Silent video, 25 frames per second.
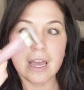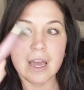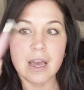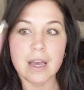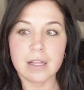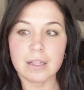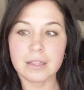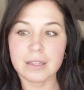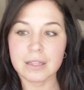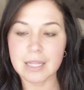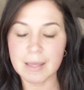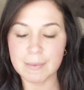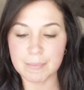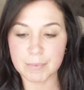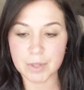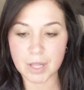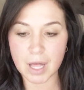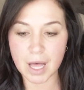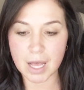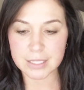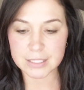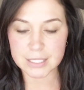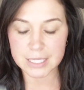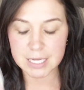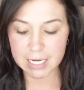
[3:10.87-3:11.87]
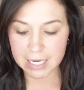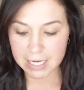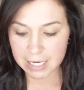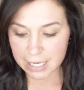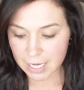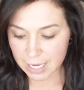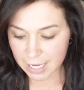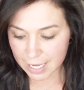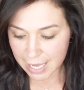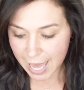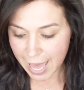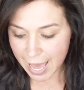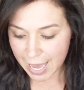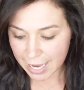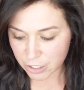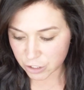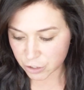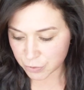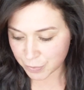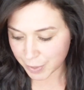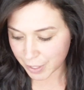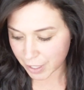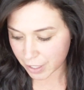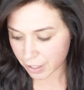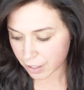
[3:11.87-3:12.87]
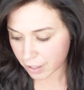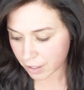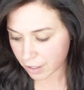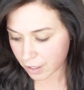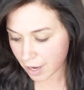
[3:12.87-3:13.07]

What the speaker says: lip gloss in Cashmere.